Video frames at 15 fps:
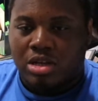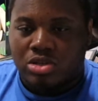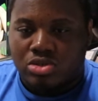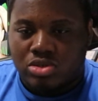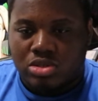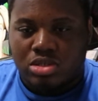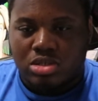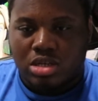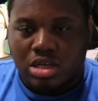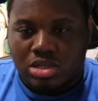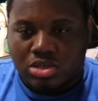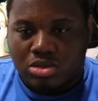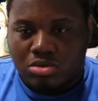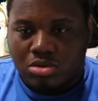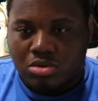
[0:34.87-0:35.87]
interest in
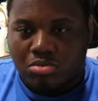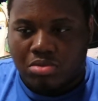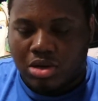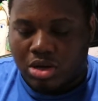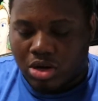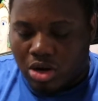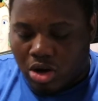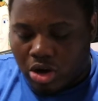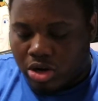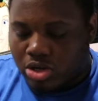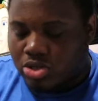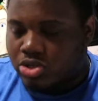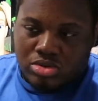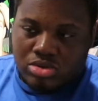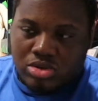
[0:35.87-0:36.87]
us being an
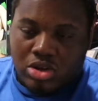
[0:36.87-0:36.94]
artist.